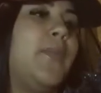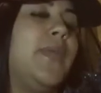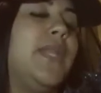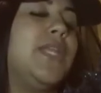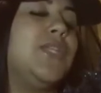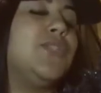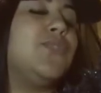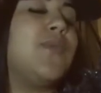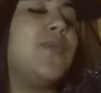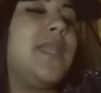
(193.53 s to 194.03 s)
We
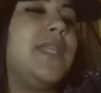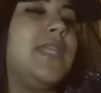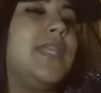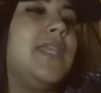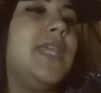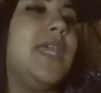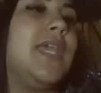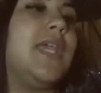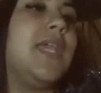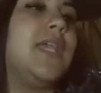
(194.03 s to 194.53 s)
didn't do
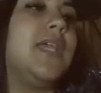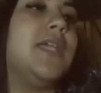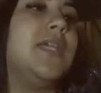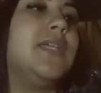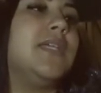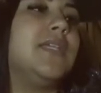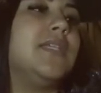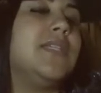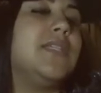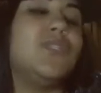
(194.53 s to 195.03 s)

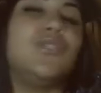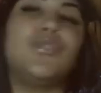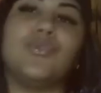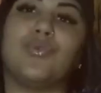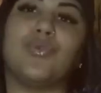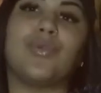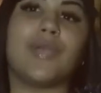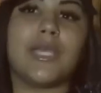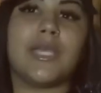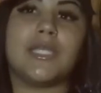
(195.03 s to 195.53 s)
anything too
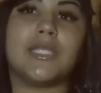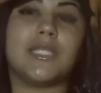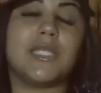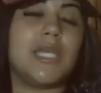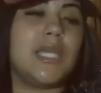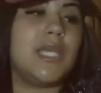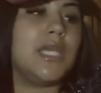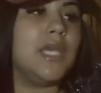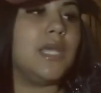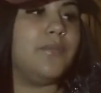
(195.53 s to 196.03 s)

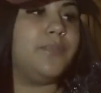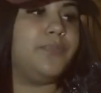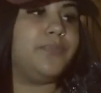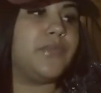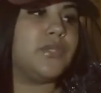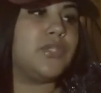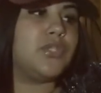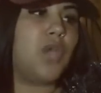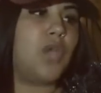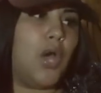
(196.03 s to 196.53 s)
crazy.
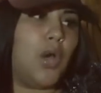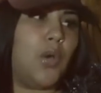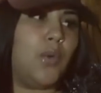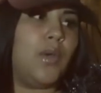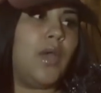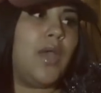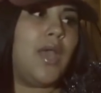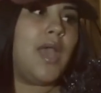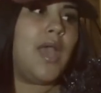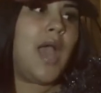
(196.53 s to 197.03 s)

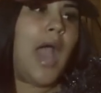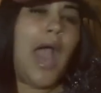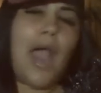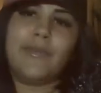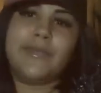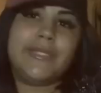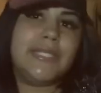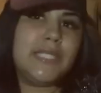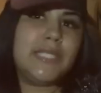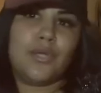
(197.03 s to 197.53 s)
So I
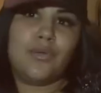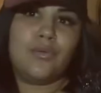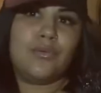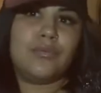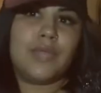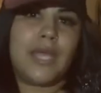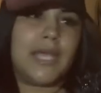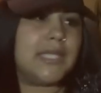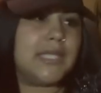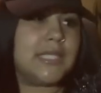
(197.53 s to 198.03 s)
was still
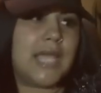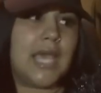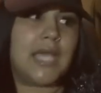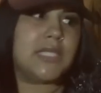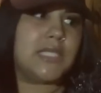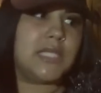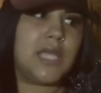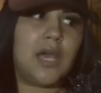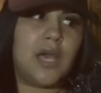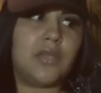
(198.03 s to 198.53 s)
like
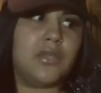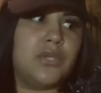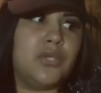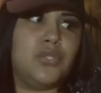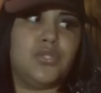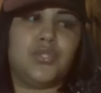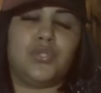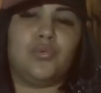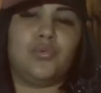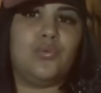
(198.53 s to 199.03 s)
texting other
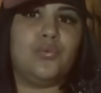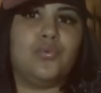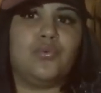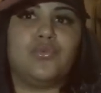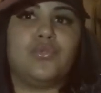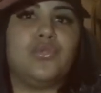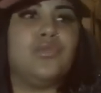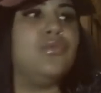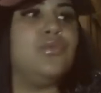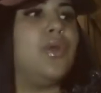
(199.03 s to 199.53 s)

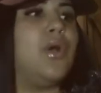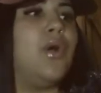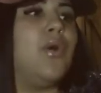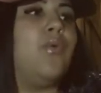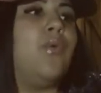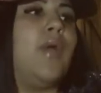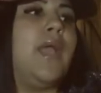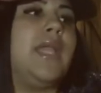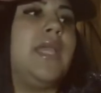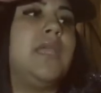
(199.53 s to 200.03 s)
dudes, you
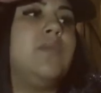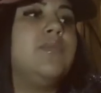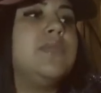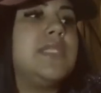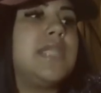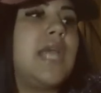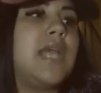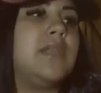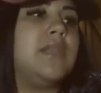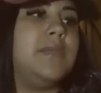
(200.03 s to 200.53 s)
know, and he was
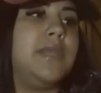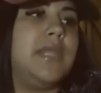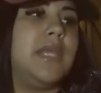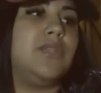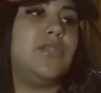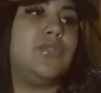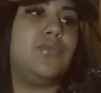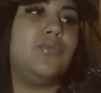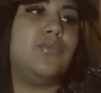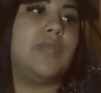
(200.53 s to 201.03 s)
telling me,
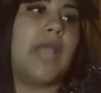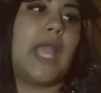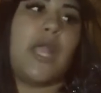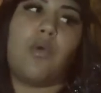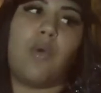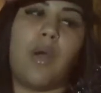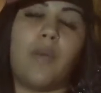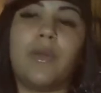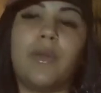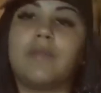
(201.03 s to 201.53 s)
that dude, like,
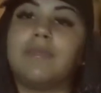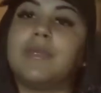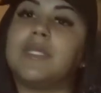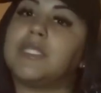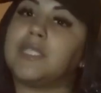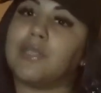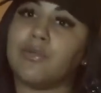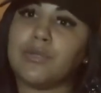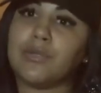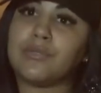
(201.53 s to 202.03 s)
oh, I want to be
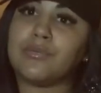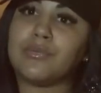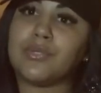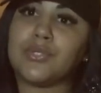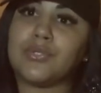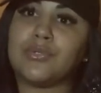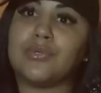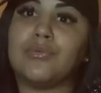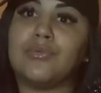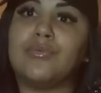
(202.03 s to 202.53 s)
serious
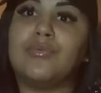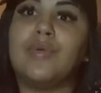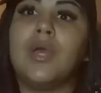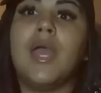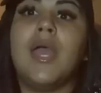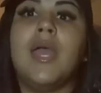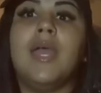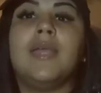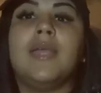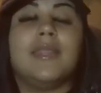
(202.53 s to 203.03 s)
with you,
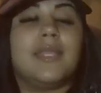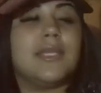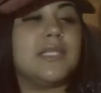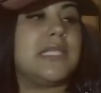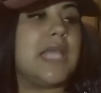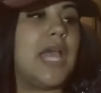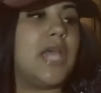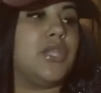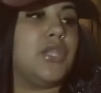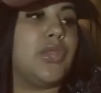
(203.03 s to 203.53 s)
this,
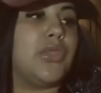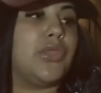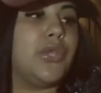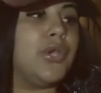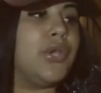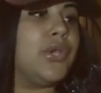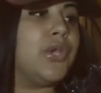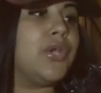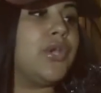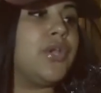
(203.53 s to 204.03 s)
that, and the
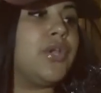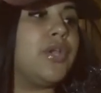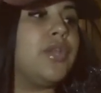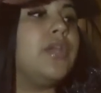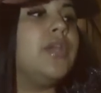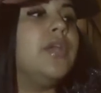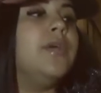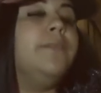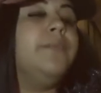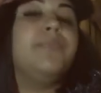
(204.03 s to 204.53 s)
third.
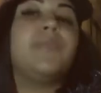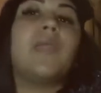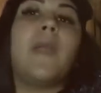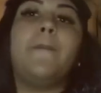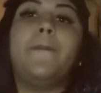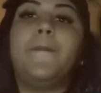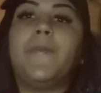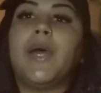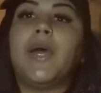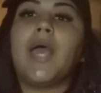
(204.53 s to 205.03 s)

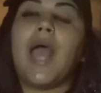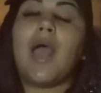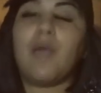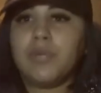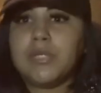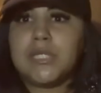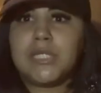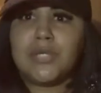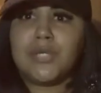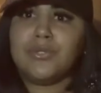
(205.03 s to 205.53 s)
But I
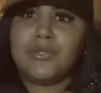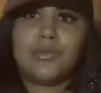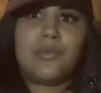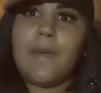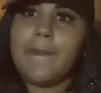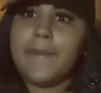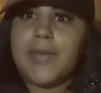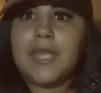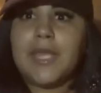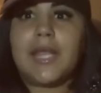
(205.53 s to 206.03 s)
was still
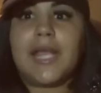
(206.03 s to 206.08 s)
doing me.